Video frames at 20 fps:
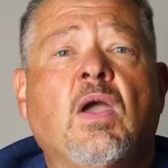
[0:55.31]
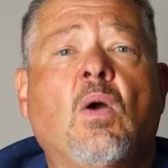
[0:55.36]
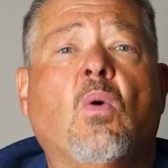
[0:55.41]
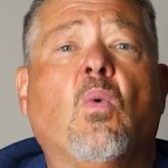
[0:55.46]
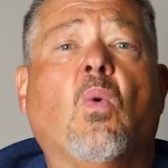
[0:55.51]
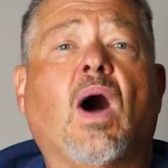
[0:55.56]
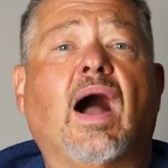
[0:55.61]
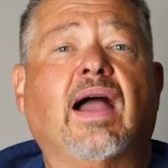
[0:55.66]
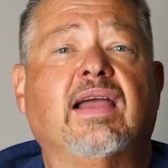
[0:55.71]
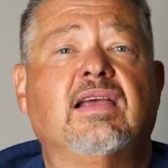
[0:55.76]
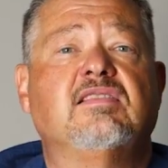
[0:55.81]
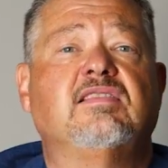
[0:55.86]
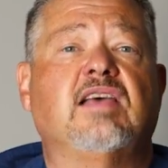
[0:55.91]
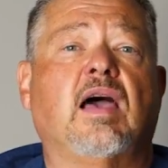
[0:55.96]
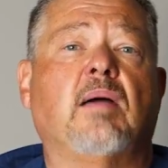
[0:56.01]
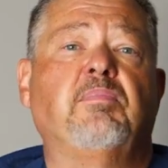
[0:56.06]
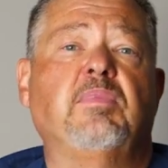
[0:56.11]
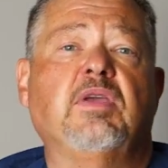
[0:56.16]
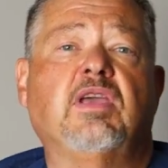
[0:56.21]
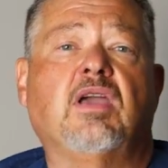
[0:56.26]
Why has
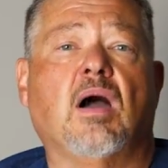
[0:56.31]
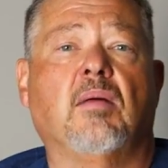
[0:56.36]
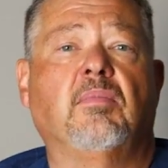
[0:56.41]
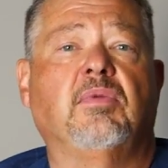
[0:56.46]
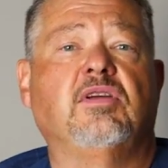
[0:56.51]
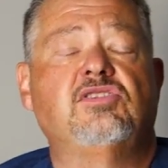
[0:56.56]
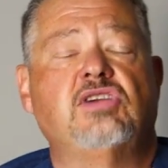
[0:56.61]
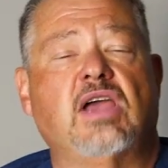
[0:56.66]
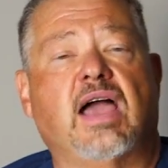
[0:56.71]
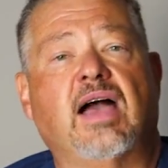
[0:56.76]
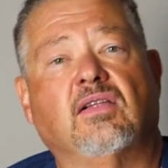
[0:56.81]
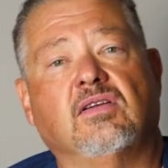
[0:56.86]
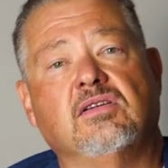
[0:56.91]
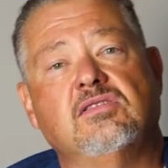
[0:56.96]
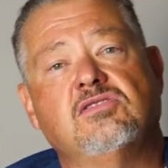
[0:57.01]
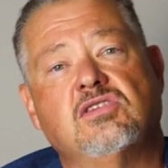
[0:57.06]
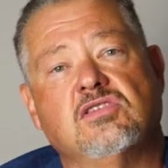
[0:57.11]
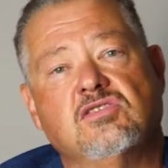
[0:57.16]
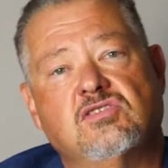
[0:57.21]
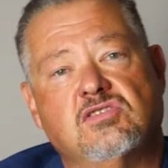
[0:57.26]
that become a
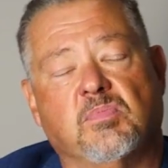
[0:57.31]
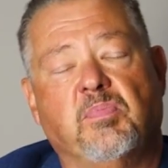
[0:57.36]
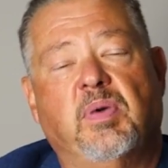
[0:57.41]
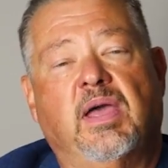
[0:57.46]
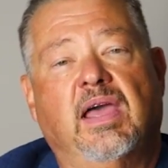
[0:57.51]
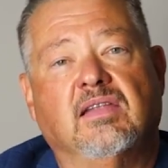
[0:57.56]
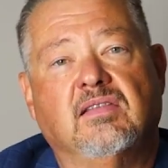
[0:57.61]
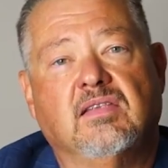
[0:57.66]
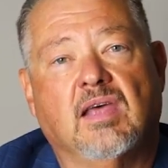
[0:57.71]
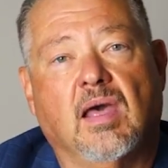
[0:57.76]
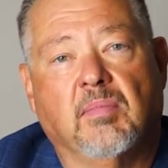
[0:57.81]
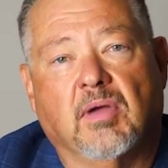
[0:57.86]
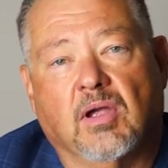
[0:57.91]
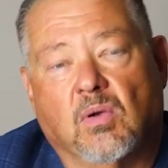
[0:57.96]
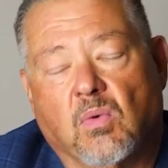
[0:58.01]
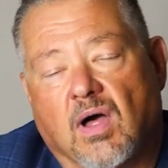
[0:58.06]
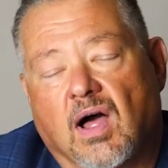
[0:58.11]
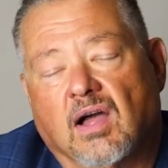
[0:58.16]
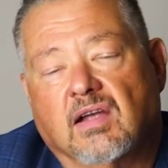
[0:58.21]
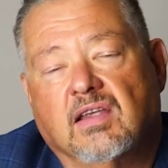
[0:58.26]
challenge since the pandemic?
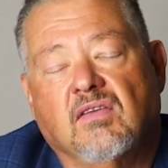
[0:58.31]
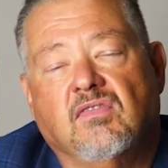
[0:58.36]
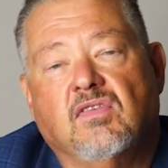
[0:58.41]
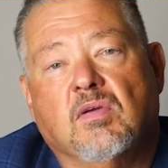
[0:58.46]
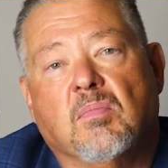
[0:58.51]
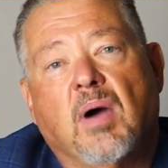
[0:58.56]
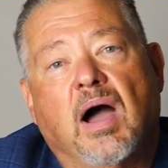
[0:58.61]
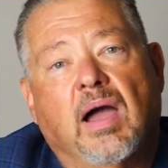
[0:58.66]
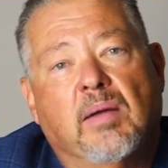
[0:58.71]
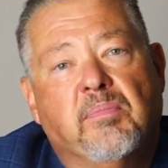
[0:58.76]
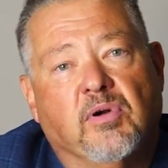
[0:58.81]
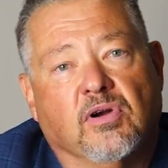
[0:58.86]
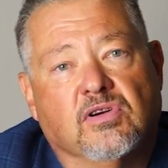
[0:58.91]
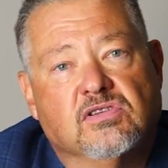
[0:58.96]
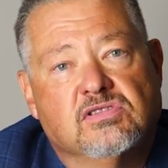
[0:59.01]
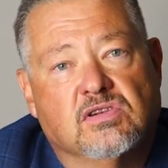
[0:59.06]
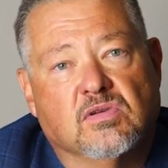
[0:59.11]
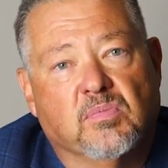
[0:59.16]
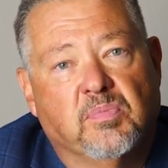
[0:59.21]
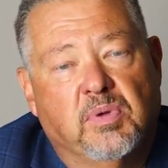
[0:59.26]
Well, I'll give you my
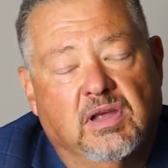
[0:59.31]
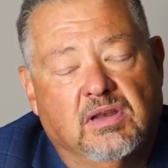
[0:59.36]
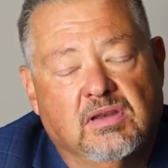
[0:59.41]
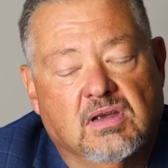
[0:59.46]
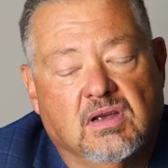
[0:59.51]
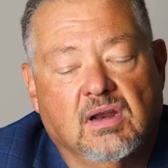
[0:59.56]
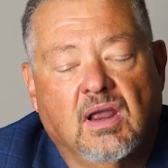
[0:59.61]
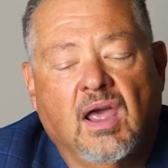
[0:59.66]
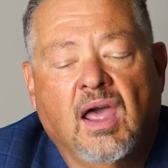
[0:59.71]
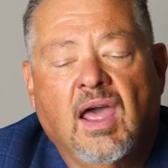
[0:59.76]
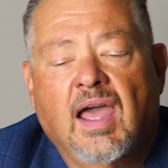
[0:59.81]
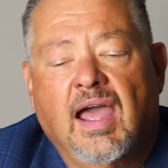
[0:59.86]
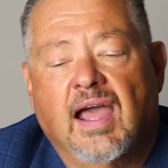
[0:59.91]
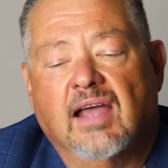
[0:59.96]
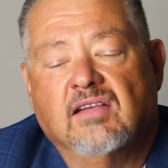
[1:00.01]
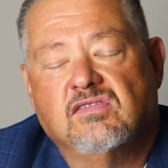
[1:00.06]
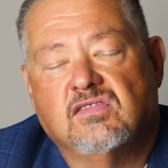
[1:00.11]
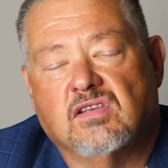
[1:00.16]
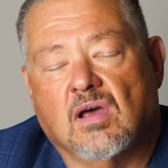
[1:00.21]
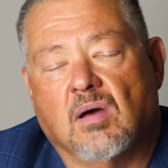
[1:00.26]
personal opinion
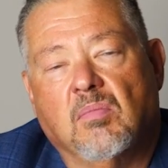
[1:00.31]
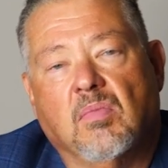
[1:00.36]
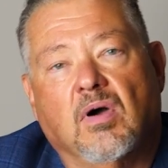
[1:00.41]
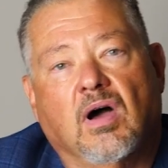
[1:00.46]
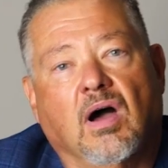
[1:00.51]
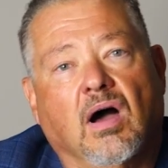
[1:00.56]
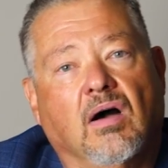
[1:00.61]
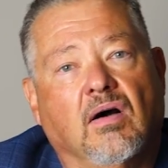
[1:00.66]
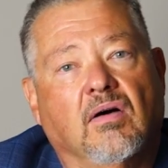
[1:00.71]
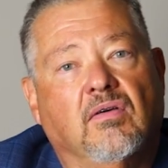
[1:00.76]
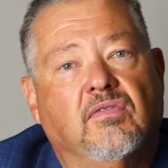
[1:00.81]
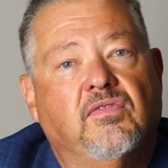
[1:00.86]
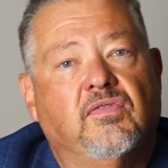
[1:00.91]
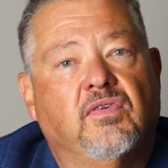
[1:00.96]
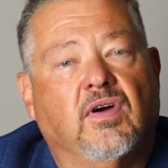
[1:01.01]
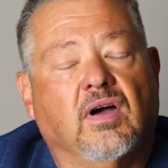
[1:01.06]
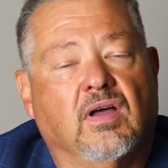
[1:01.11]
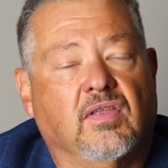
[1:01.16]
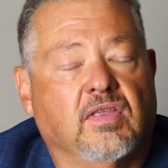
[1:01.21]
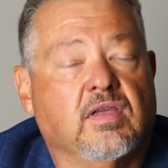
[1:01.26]
and some of
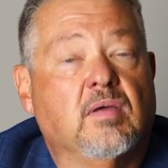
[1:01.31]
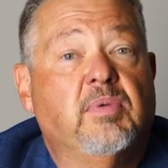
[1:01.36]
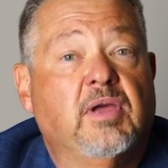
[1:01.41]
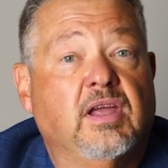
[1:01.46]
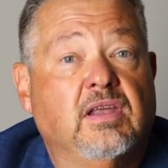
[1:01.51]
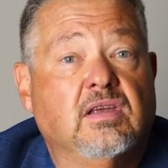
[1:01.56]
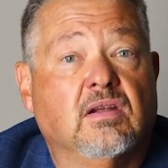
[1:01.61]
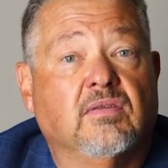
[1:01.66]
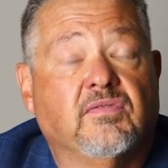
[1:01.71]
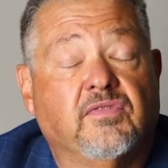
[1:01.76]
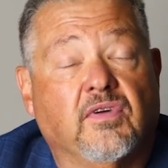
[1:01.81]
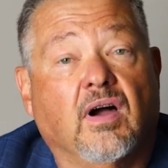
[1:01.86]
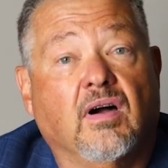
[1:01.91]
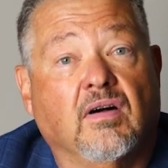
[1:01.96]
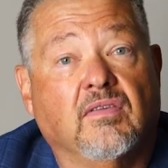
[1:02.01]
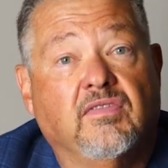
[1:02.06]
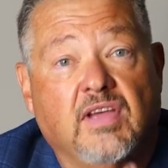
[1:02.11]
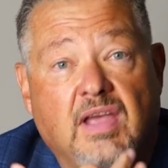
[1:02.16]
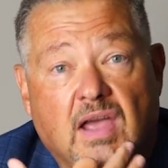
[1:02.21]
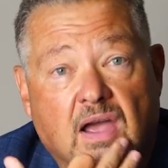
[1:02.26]
the opinion
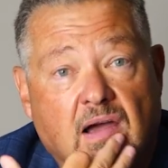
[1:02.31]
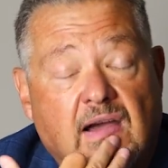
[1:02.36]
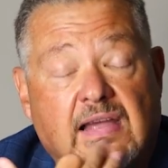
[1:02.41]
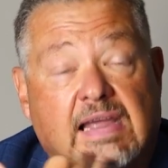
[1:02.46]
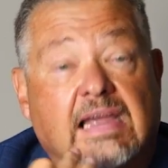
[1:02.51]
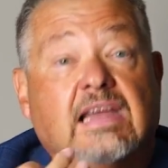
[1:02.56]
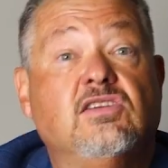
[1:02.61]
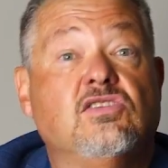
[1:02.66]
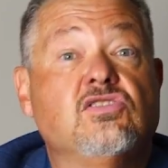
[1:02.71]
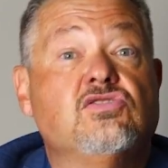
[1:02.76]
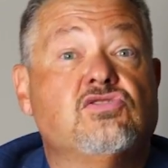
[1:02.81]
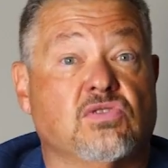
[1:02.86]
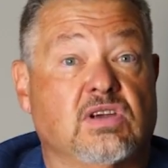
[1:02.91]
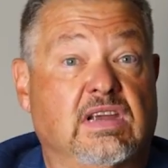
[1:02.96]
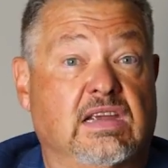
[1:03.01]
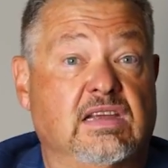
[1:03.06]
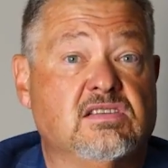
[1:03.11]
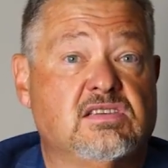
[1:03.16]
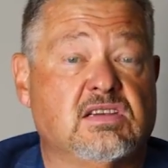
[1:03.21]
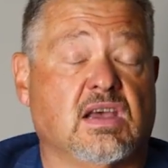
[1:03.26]
of industry
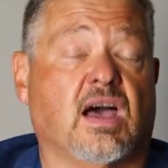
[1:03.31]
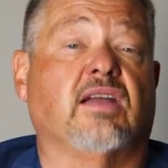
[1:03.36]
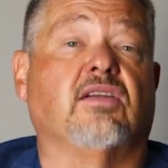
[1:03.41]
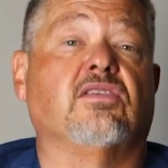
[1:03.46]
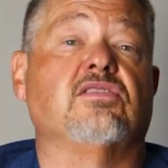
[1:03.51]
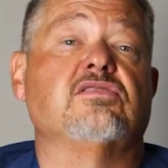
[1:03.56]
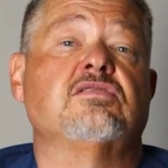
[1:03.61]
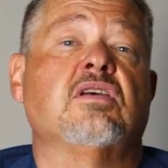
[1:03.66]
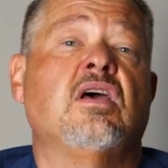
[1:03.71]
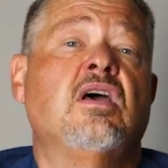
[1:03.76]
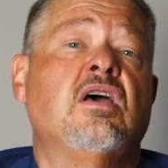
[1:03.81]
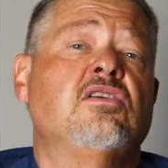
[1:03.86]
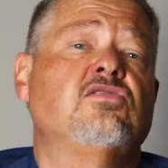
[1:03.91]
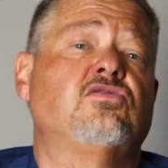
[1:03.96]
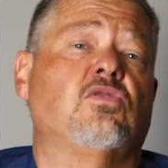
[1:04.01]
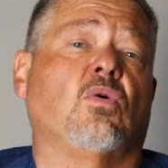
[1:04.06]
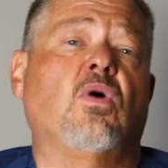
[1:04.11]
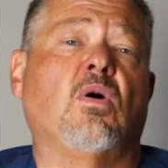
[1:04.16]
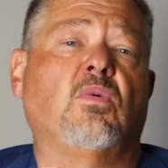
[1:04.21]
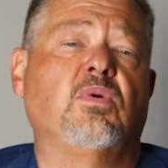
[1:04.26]
insiders.
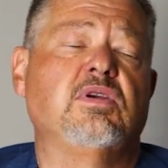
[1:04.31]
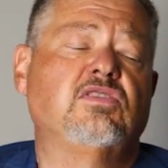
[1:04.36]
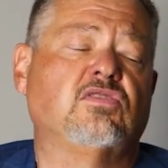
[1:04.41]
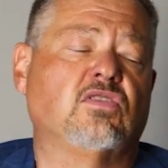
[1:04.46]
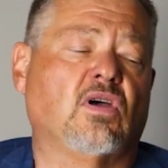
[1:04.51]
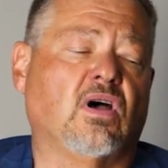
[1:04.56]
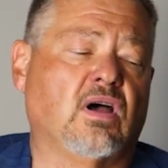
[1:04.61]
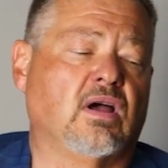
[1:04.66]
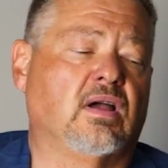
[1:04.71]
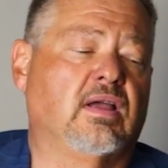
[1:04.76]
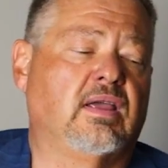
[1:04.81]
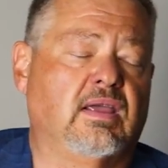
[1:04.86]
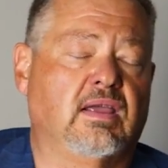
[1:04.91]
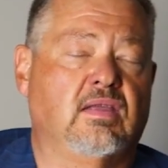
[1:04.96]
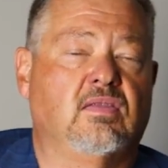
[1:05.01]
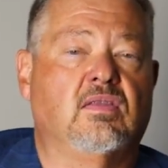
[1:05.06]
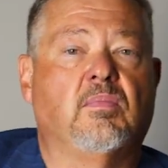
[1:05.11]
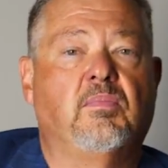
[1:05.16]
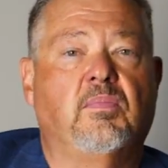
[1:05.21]
So what we saw in the